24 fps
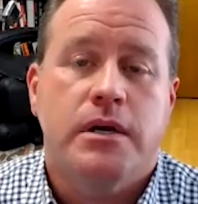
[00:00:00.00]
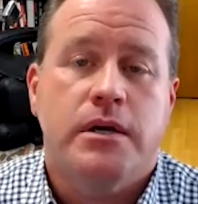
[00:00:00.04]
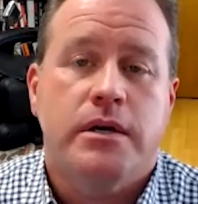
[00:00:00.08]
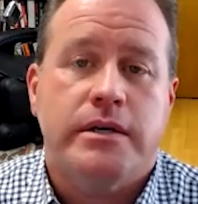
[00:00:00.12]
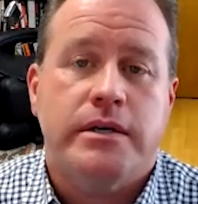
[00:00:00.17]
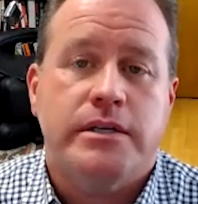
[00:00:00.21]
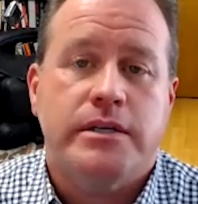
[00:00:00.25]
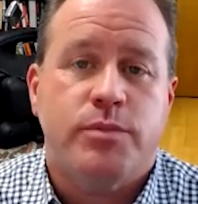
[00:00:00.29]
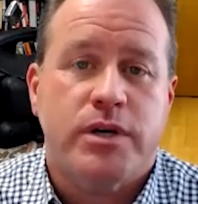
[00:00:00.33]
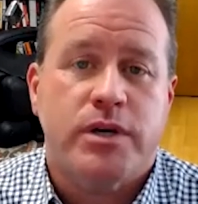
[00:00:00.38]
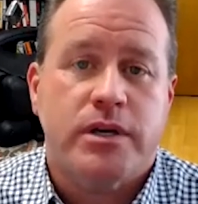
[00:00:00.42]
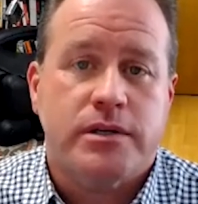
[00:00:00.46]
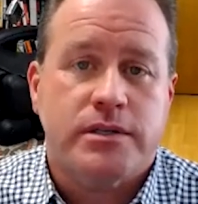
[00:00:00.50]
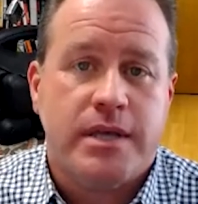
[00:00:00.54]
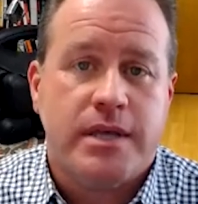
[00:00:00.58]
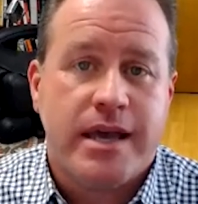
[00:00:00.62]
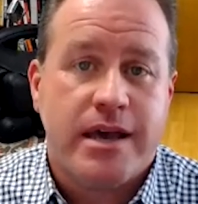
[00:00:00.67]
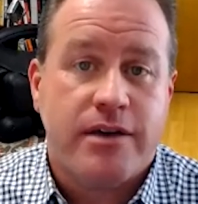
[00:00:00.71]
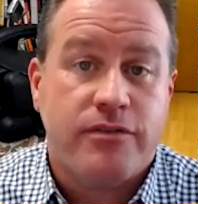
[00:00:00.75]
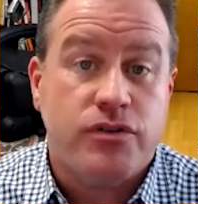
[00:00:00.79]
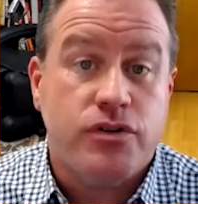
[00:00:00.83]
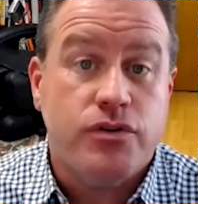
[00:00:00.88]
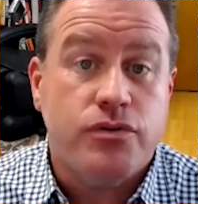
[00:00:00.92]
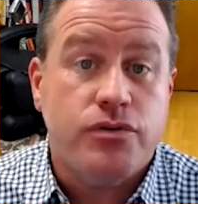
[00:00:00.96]
is because they
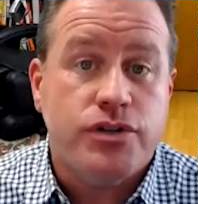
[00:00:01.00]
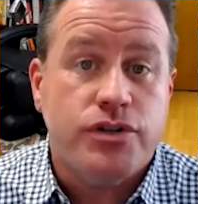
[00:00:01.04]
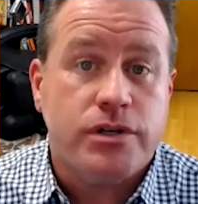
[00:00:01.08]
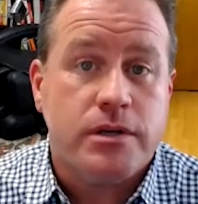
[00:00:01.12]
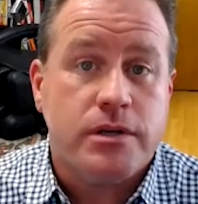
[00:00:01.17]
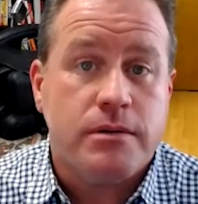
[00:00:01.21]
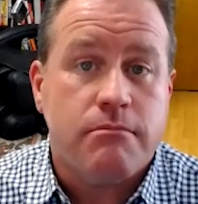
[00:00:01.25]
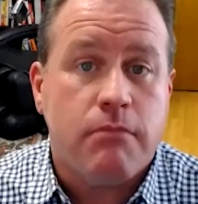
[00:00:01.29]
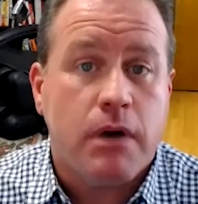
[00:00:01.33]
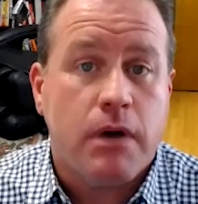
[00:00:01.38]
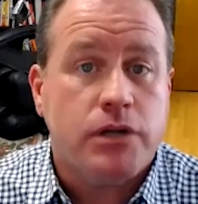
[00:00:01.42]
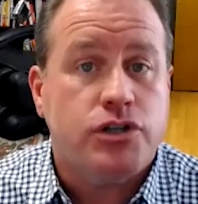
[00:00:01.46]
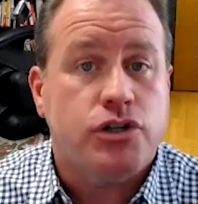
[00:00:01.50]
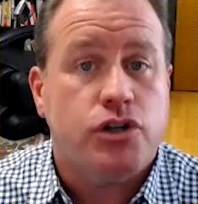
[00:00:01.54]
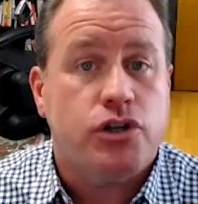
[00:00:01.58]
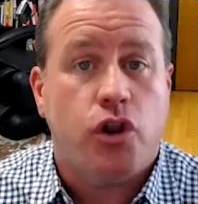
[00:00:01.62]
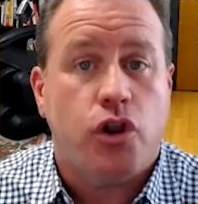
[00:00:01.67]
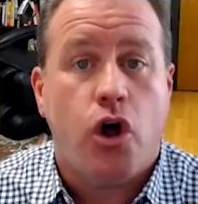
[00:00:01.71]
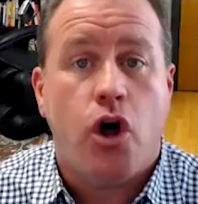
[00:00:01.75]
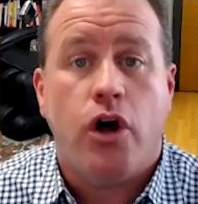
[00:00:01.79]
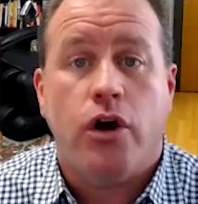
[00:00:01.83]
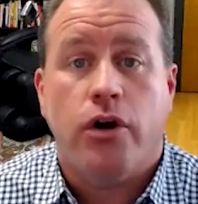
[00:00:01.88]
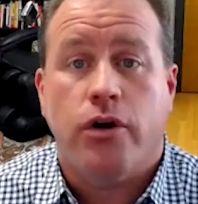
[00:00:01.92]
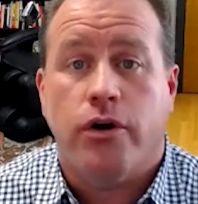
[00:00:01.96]
have usually much
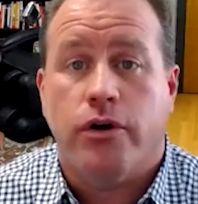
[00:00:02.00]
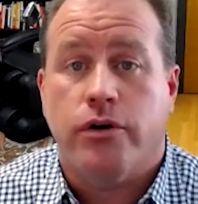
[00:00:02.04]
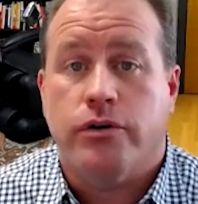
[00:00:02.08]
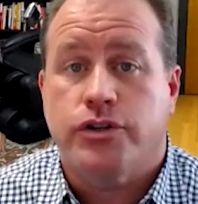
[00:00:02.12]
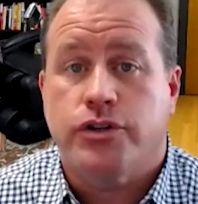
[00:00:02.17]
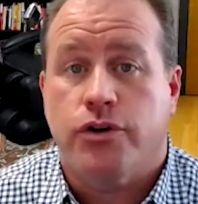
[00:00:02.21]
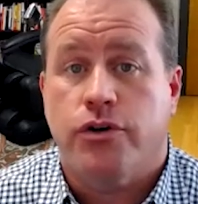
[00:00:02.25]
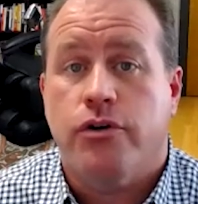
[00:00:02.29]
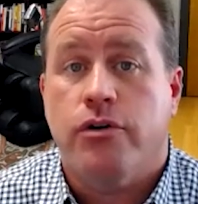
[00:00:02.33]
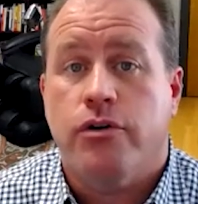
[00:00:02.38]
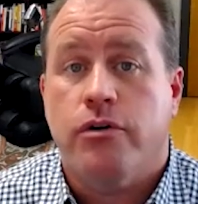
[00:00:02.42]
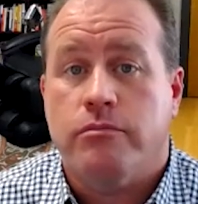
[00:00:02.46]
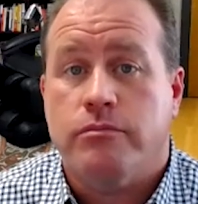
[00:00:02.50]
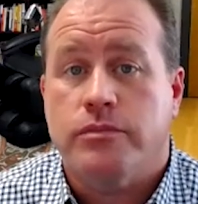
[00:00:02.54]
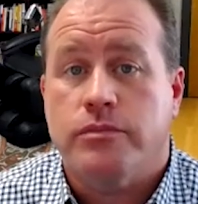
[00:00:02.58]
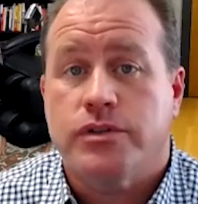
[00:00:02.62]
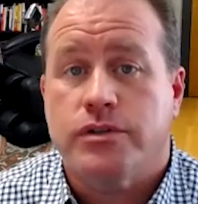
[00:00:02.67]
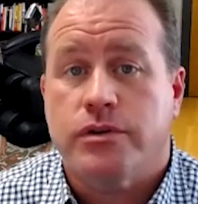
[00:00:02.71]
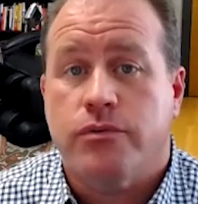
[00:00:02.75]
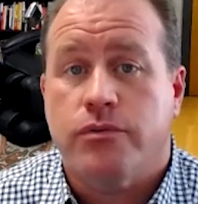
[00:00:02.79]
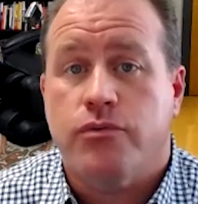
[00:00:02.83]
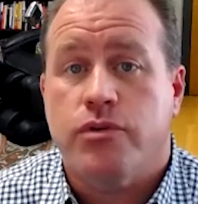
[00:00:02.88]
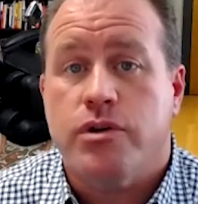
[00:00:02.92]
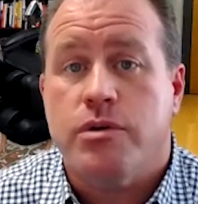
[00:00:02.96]
longer terms
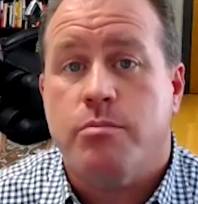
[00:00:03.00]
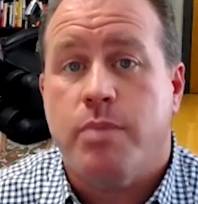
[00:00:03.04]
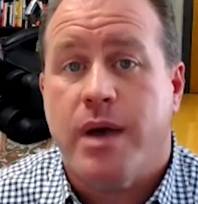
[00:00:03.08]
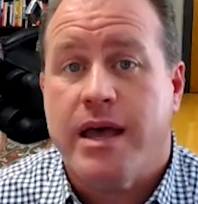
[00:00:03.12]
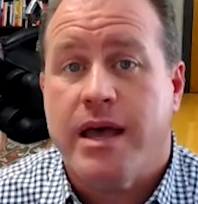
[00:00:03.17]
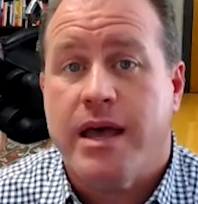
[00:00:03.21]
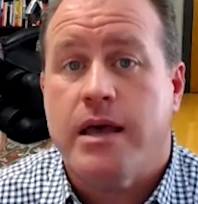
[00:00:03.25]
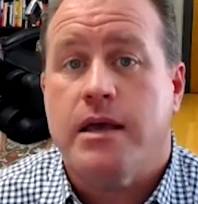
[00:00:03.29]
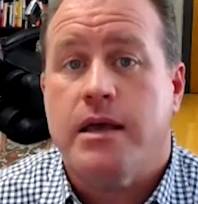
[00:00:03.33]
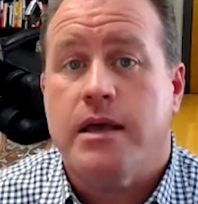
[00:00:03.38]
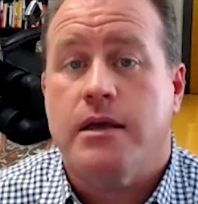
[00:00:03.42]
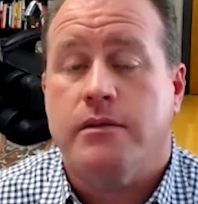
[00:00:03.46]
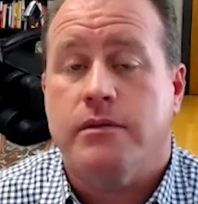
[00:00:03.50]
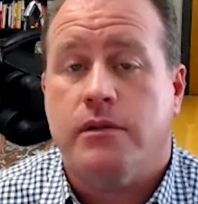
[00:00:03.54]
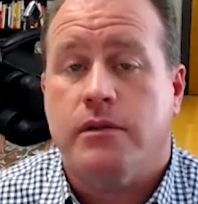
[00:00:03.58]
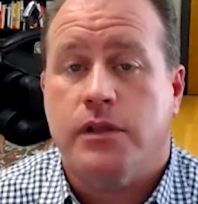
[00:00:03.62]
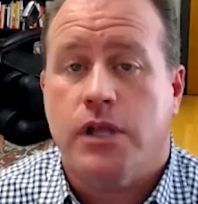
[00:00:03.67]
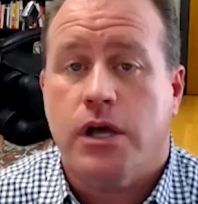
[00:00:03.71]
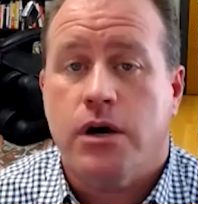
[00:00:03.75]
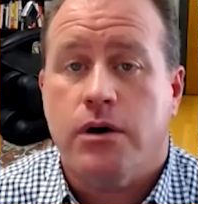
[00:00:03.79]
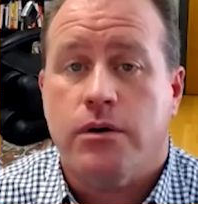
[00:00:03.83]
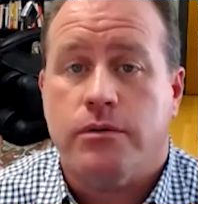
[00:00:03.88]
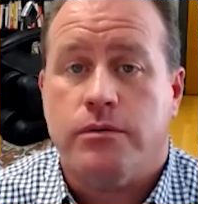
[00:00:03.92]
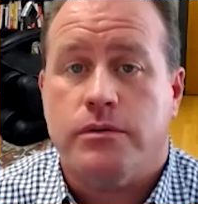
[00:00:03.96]
to repay the
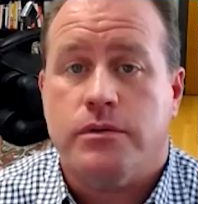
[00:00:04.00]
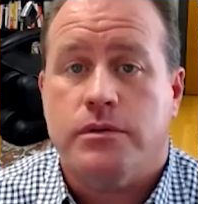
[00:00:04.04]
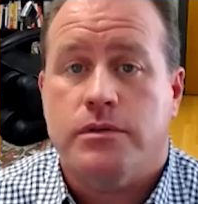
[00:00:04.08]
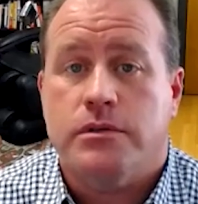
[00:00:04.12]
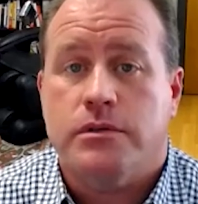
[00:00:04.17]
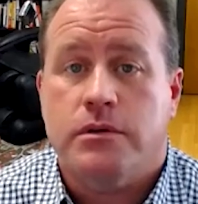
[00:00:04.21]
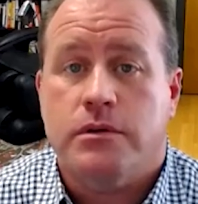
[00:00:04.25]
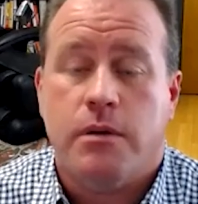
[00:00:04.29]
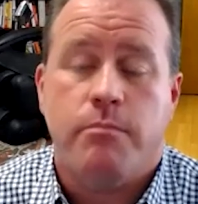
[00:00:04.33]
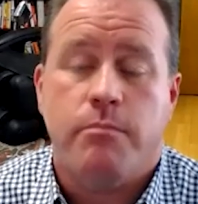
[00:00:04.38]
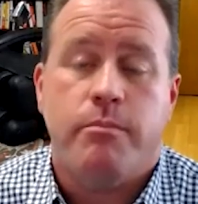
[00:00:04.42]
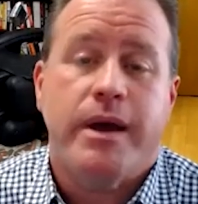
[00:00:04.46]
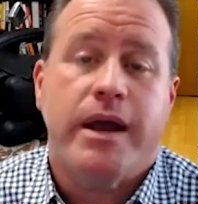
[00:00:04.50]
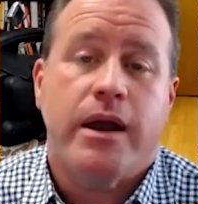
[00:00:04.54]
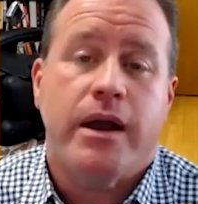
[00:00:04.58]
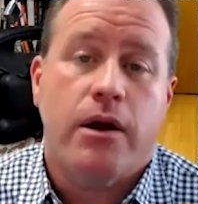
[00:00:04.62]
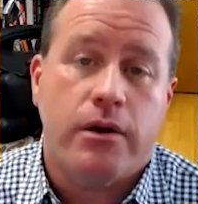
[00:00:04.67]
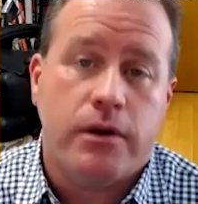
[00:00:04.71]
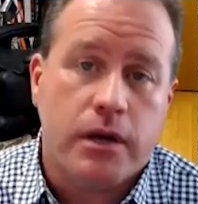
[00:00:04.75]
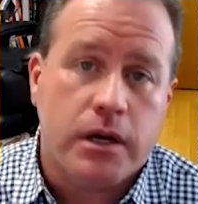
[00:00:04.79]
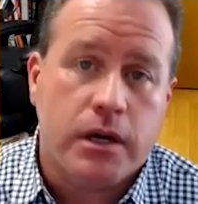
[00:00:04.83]
loans compared,